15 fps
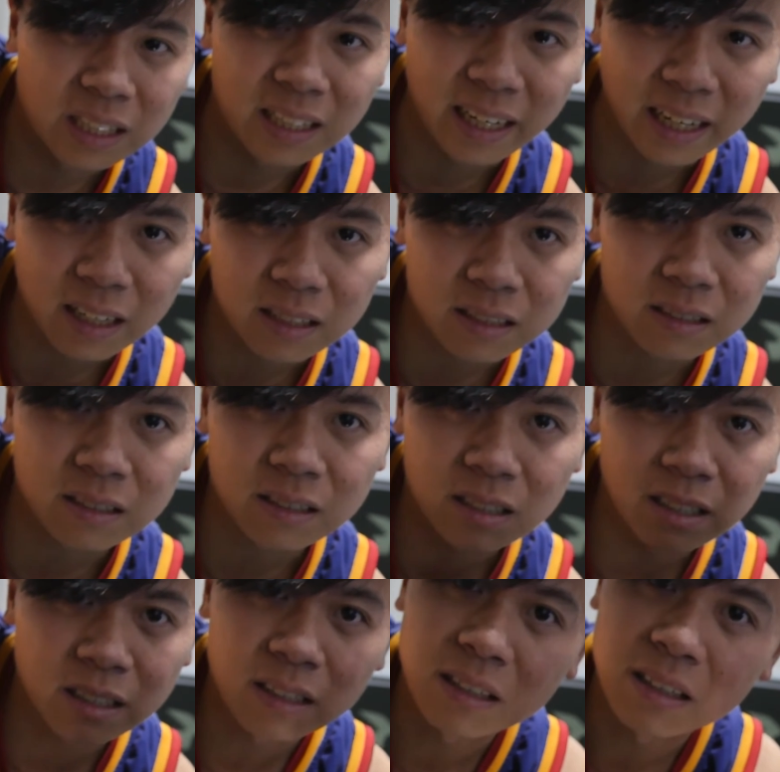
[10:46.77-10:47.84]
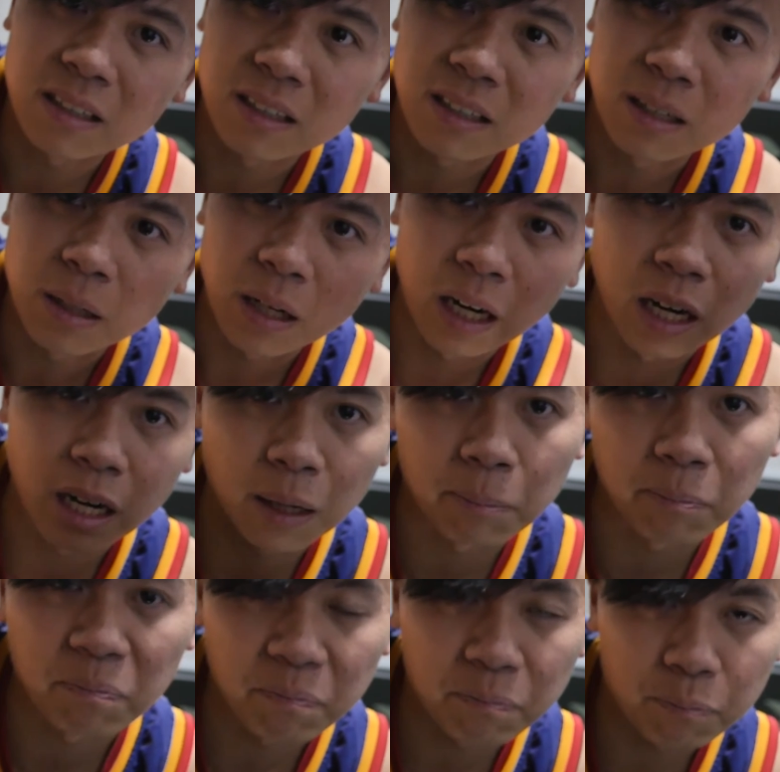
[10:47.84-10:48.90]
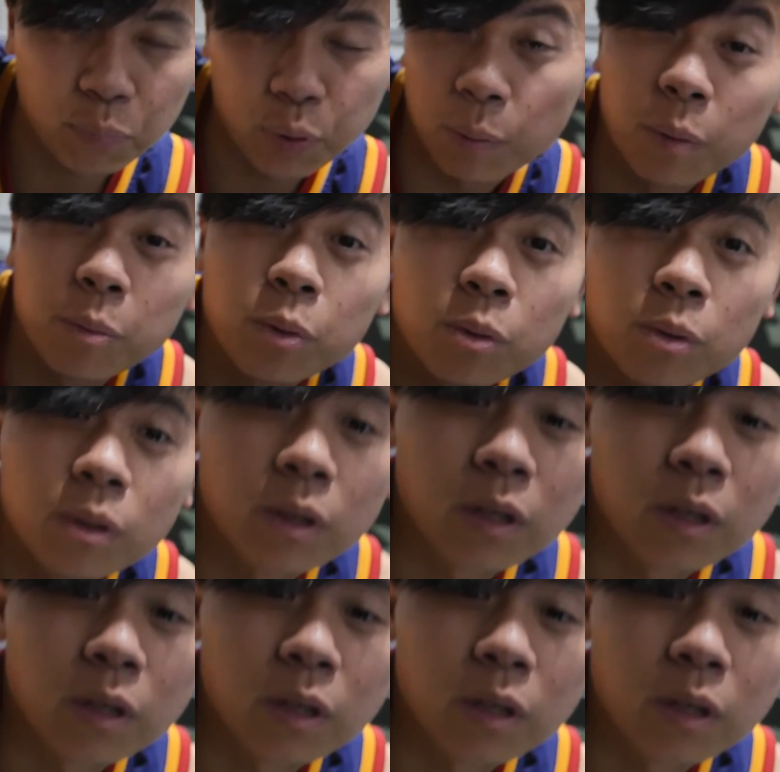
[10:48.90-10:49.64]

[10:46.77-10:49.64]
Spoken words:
next probable.